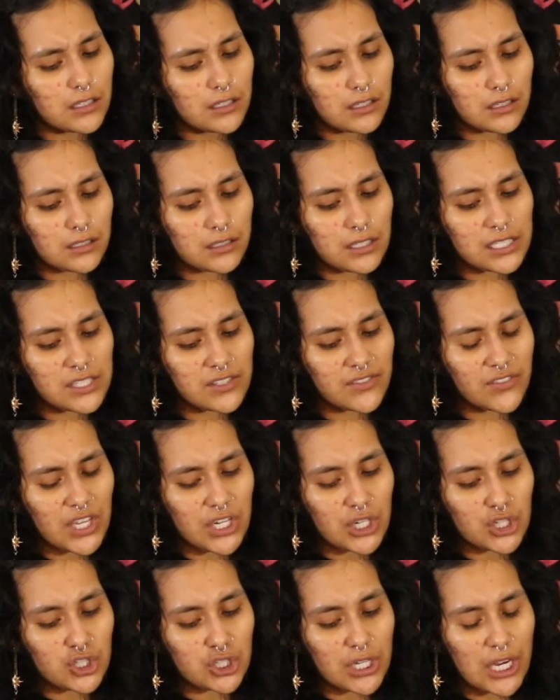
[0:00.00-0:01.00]
this
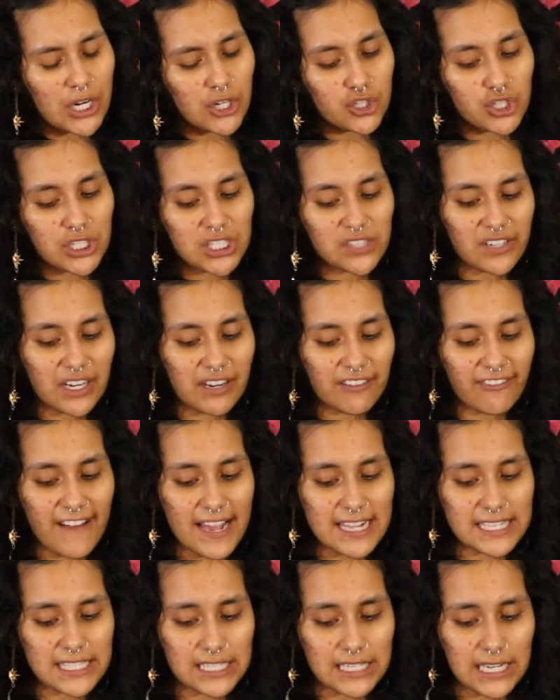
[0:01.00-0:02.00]
energy is very
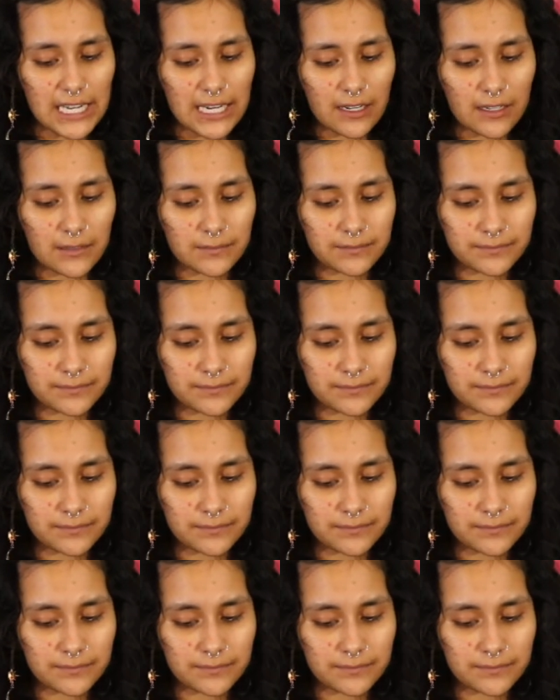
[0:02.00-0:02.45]
fascinating.